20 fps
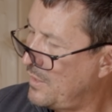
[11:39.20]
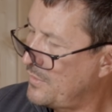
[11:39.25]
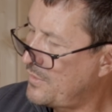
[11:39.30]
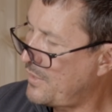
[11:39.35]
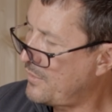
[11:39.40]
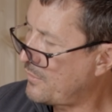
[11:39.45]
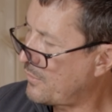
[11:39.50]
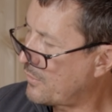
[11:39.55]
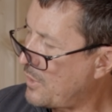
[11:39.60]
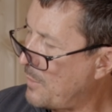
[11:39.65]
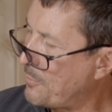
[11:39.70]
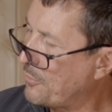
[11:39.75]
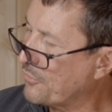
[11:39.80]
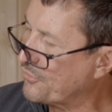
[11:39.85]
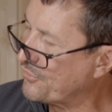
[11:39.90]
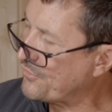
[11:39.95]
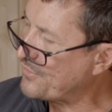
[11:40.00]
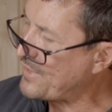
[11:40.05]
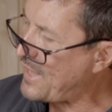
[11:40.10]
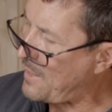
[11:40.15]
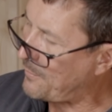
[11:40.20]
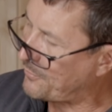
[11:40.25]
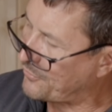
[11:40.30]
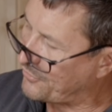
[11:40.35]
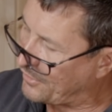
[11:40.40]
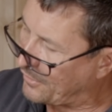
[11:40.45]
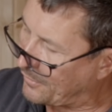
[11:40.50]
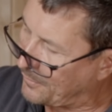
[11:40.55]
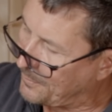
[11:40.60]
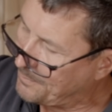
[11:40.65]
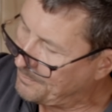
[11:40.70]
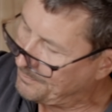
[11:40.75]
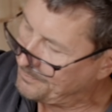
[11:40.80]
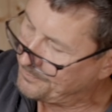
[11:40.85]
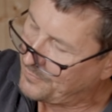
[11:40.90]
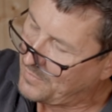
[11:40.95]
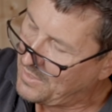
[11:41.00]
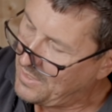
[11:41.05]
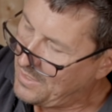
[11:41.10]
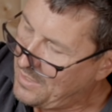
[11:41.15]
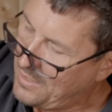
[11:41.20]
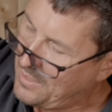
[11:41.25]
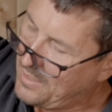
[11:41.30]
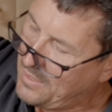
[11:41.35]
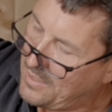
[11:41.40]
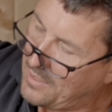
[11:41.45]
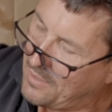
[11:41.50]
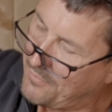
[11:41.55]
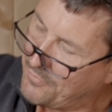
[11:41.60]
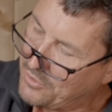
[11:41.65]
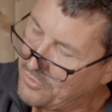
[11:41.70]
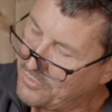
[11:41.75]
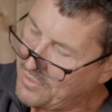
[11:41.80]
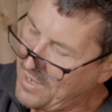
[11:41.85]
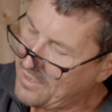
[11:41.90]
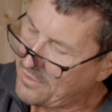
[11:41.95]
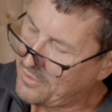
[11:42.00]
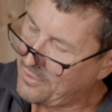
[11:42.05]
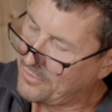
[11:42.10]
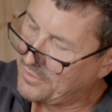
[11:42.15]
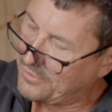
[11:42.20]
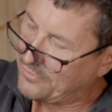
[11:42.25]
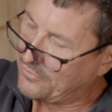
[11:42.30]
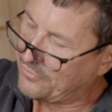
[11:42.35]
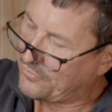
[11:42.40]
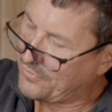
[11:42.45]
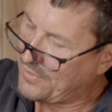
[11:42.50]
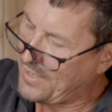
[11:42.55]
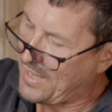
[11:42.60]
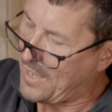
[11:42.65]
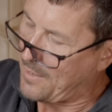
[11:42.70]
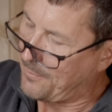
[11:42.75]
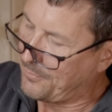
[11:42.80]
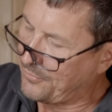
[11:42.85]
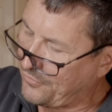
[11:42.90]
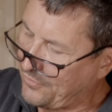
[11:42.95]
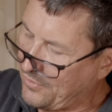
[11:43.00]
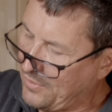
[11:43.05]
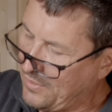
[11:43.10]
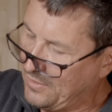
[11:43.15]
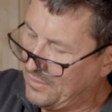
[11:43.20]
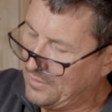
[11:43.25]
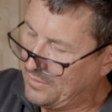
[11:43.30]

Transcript: And then there are a couple snaps here. If you yank on these snaps,